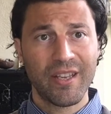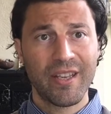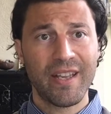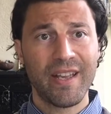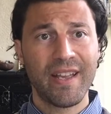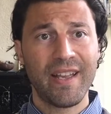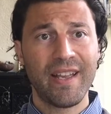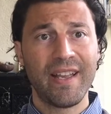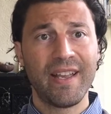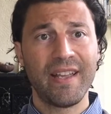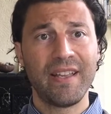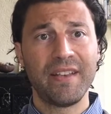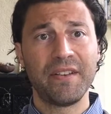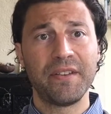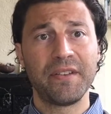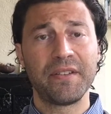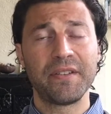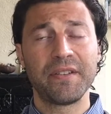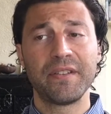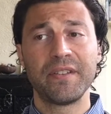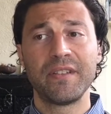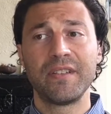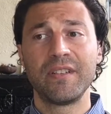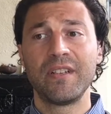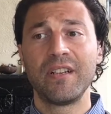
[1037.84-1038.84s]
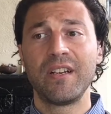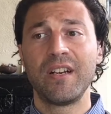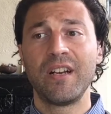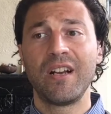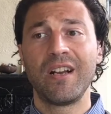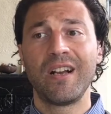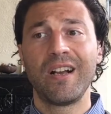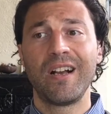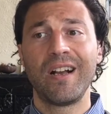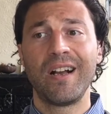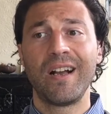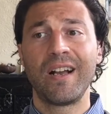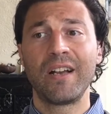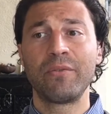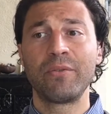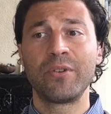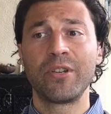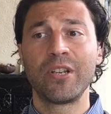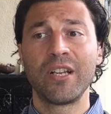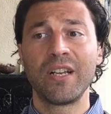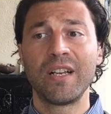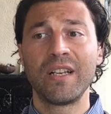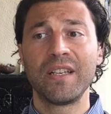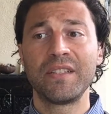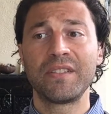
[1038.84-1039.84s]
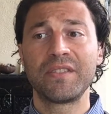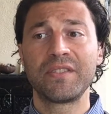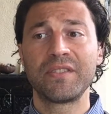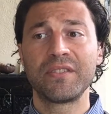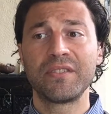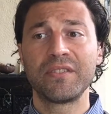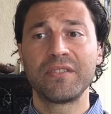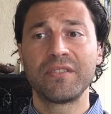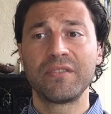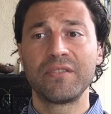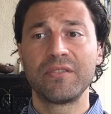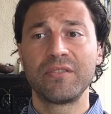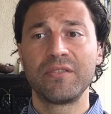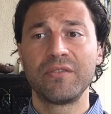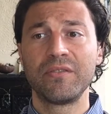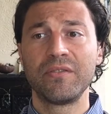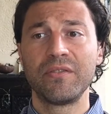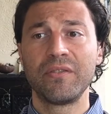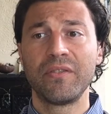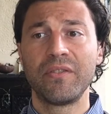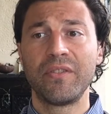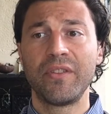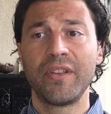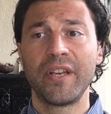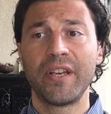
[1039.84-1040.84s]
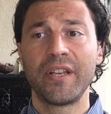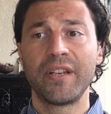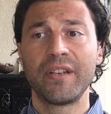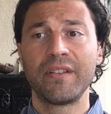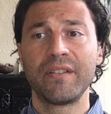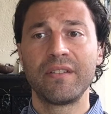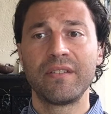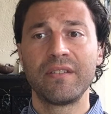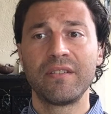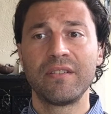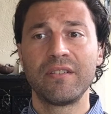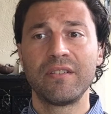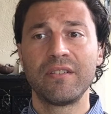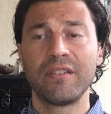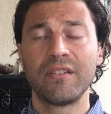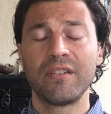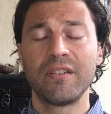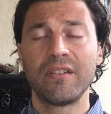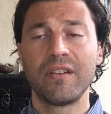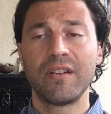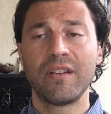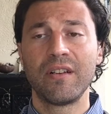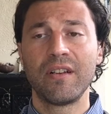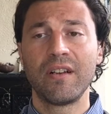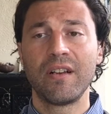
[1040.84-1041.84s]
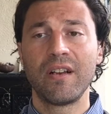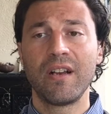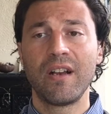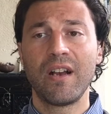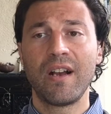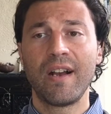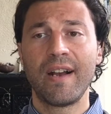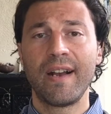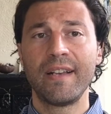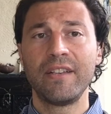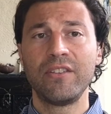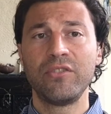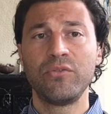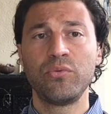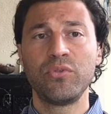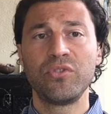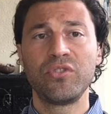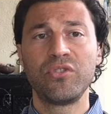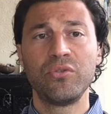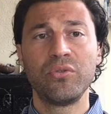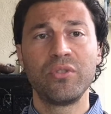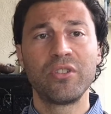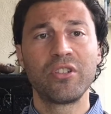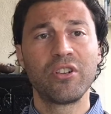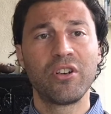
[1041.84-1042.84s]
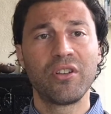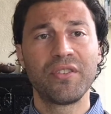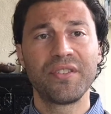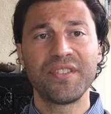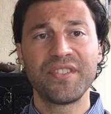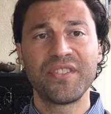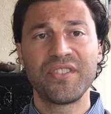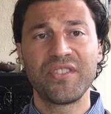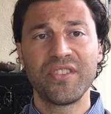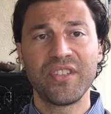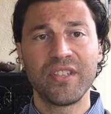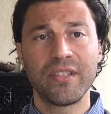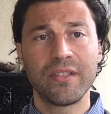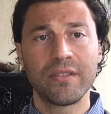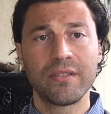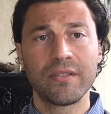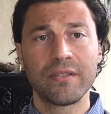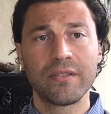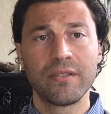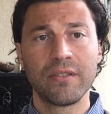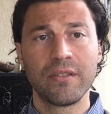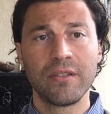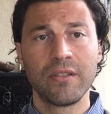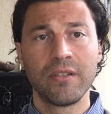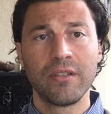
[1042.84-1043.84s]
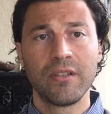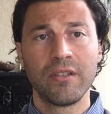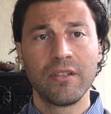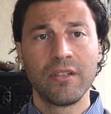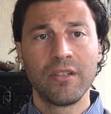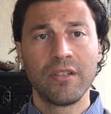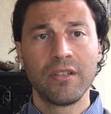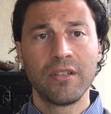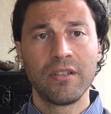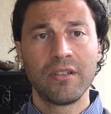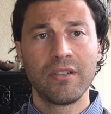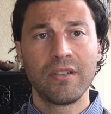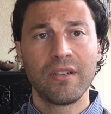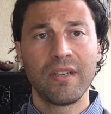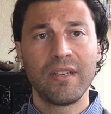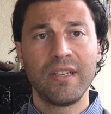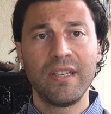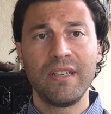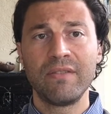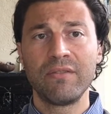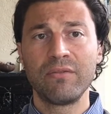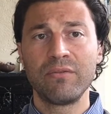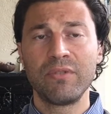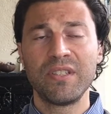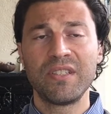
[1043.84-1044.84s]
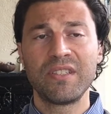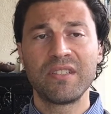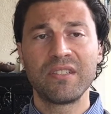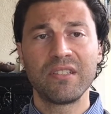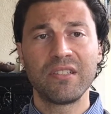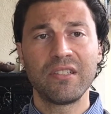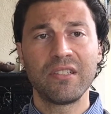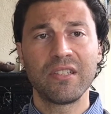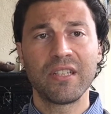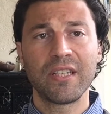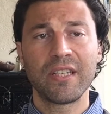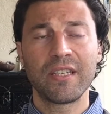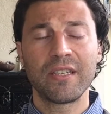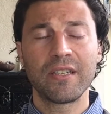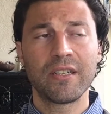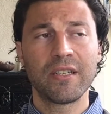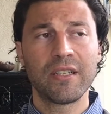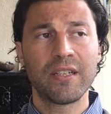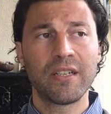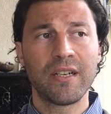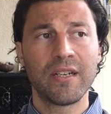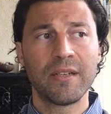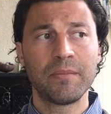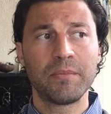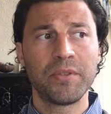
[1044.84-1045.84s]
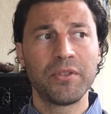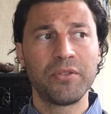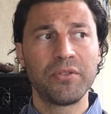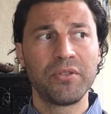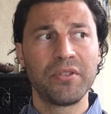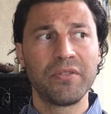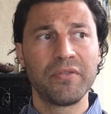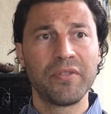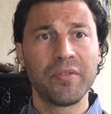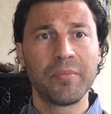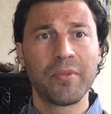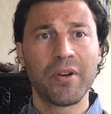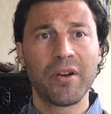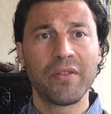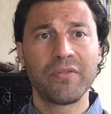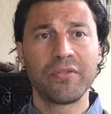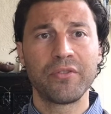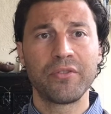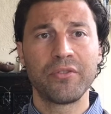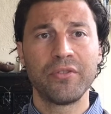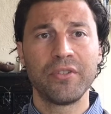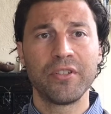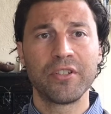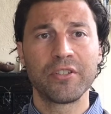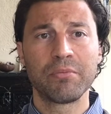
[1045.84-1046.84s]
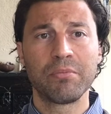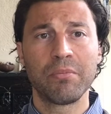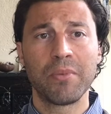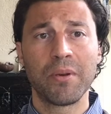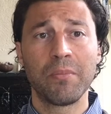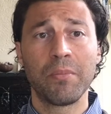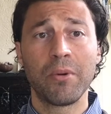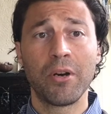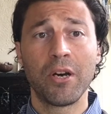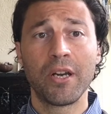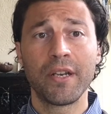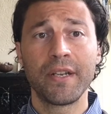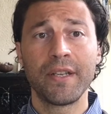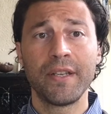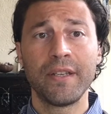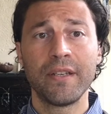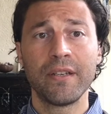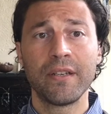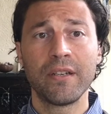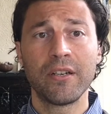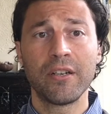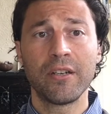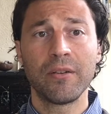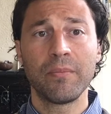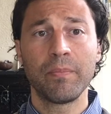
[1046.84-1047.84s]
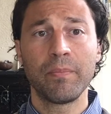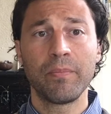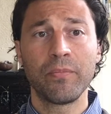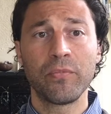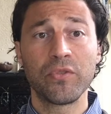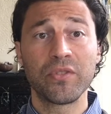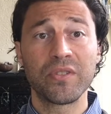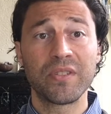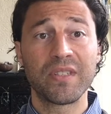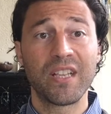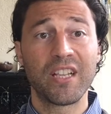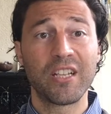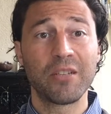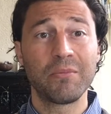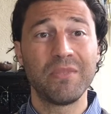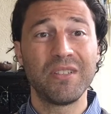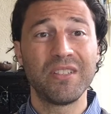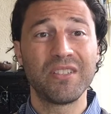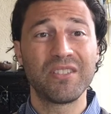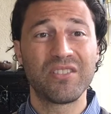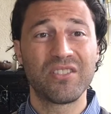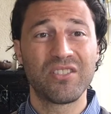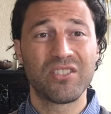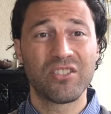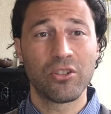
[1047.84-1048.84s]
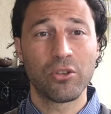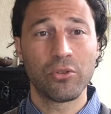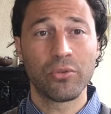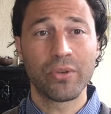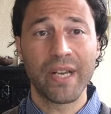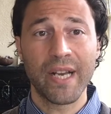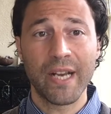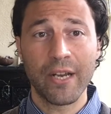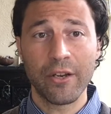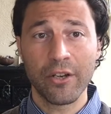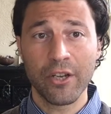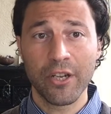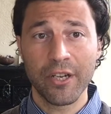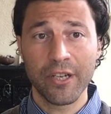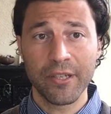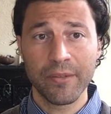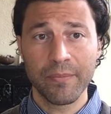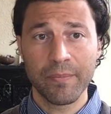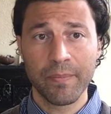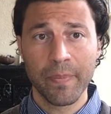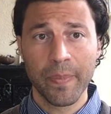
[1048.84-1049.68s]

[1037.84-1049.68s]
And I realized that I was doing all these things. And even recently, like uh, I've been doing the Wim Hof for two years, but my body um, was telling me to slow down on it.